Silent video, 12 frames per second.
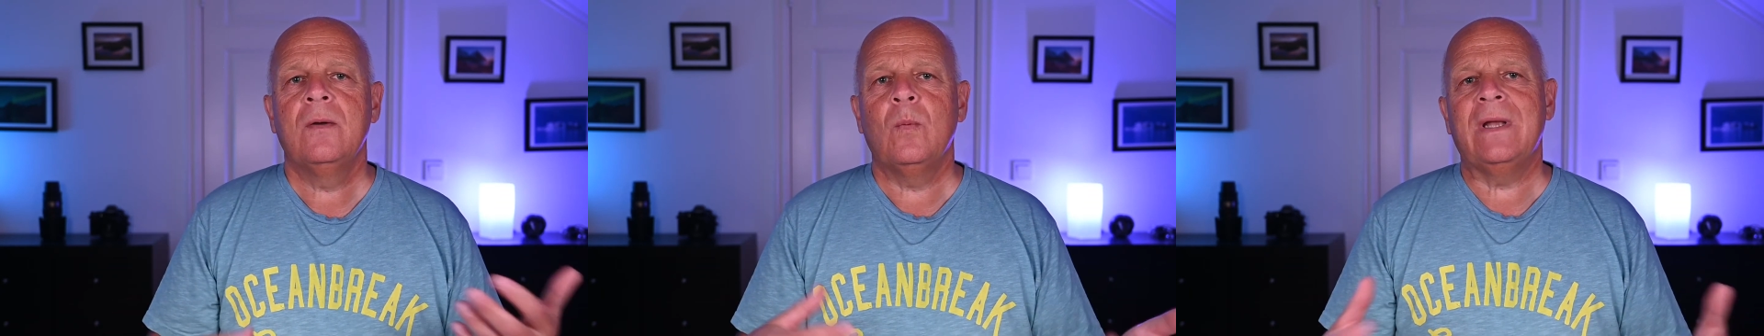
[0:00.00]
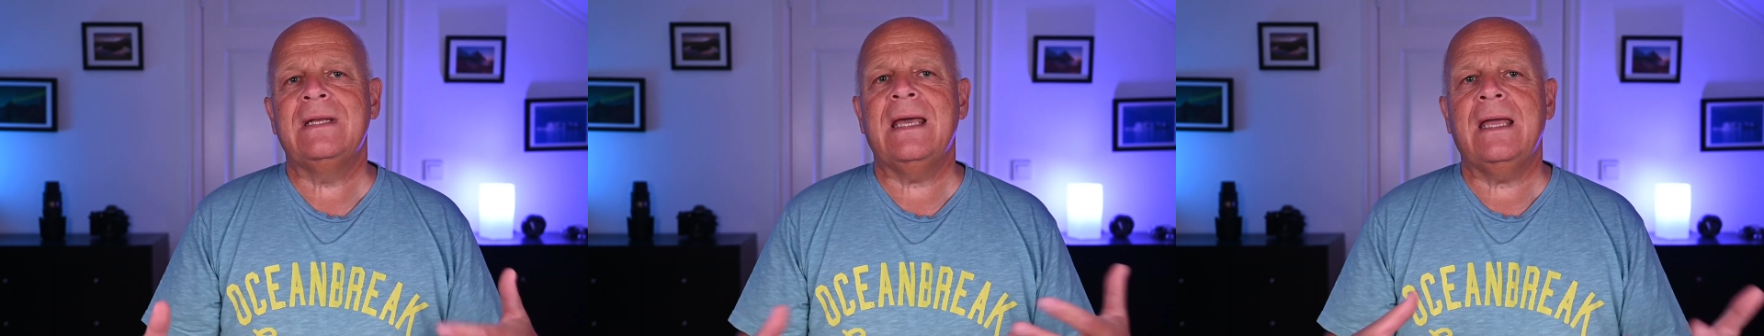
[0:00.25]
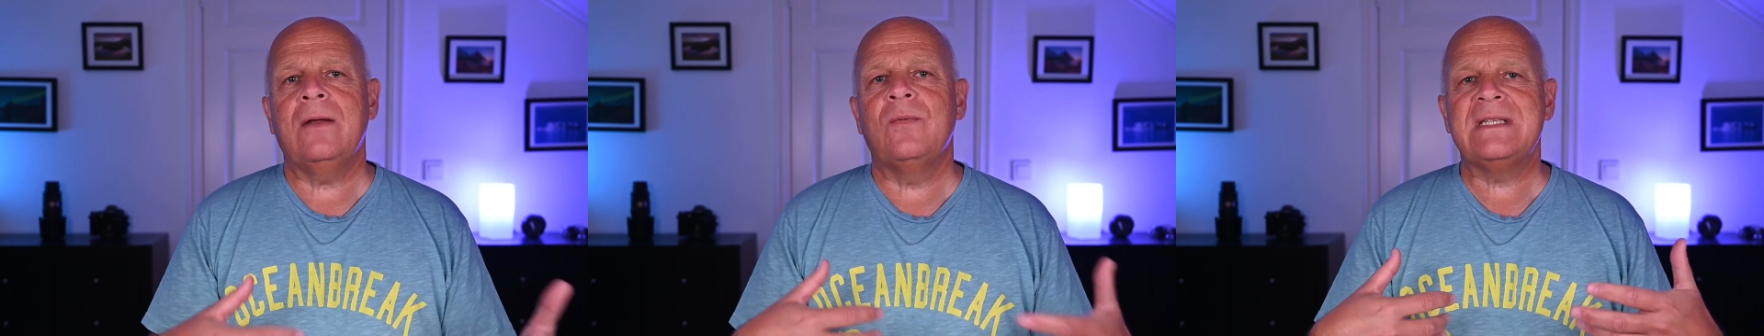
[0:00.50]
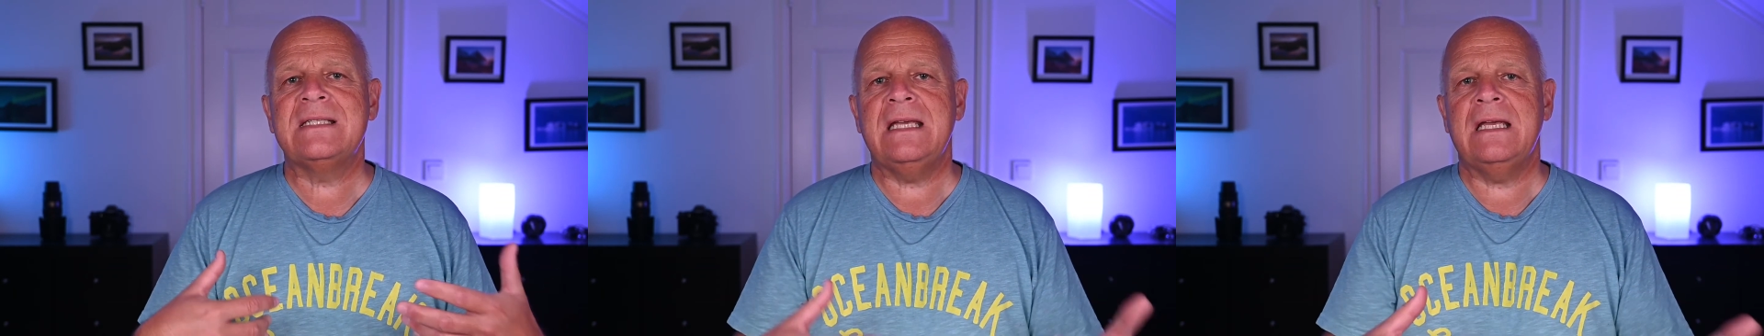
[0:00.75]
when they
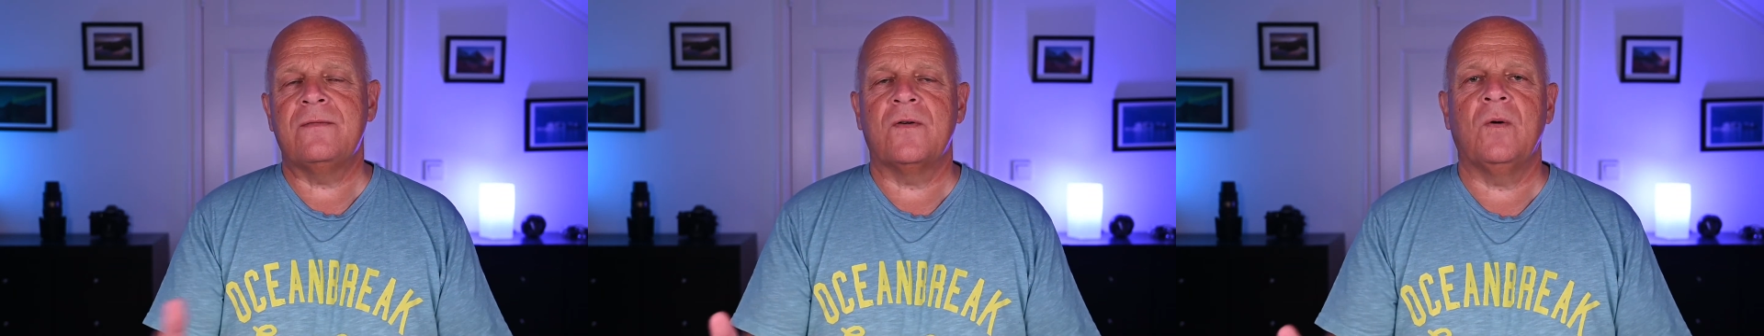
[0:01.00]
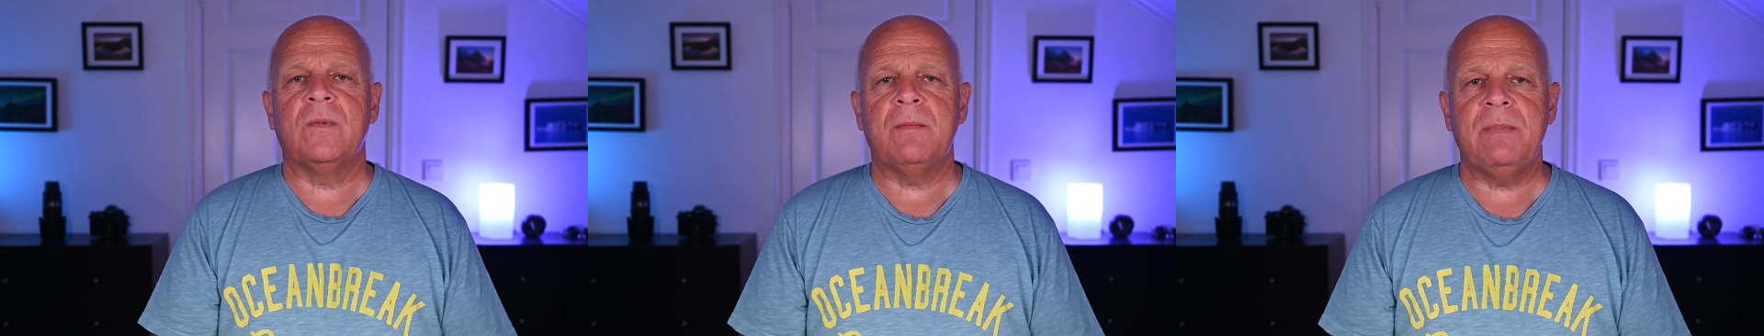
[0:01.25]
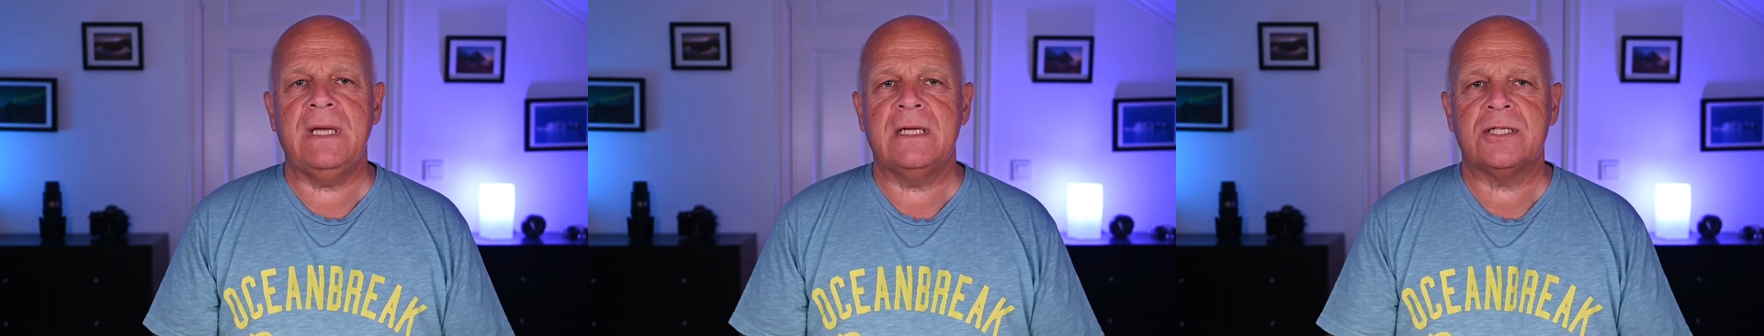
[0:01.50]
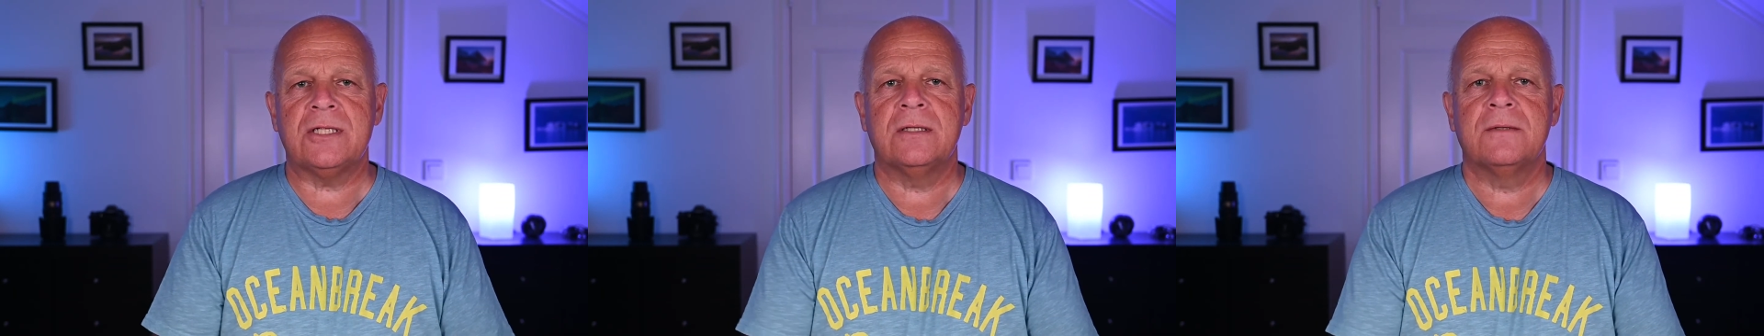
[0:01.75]
recede from the
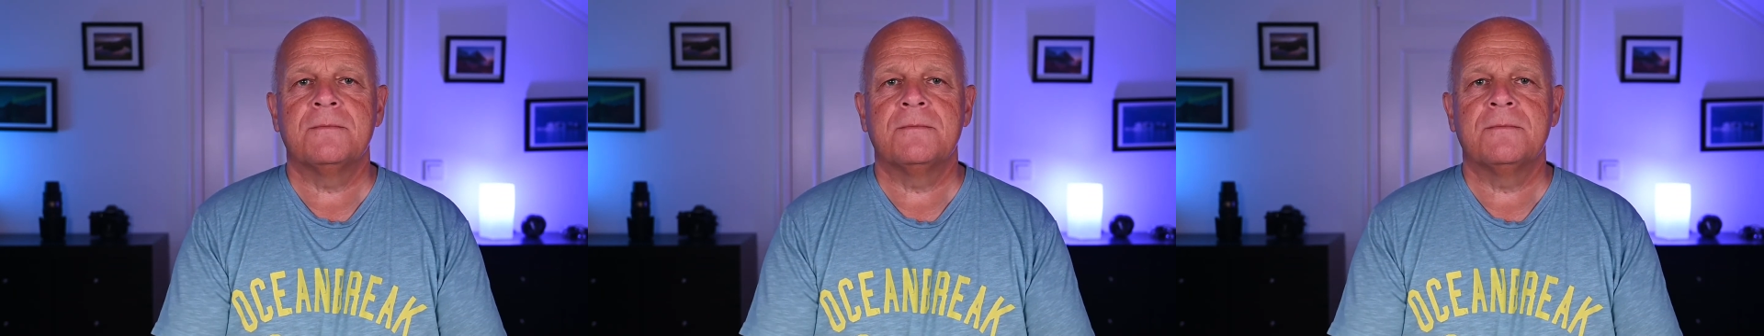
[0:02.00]
beach.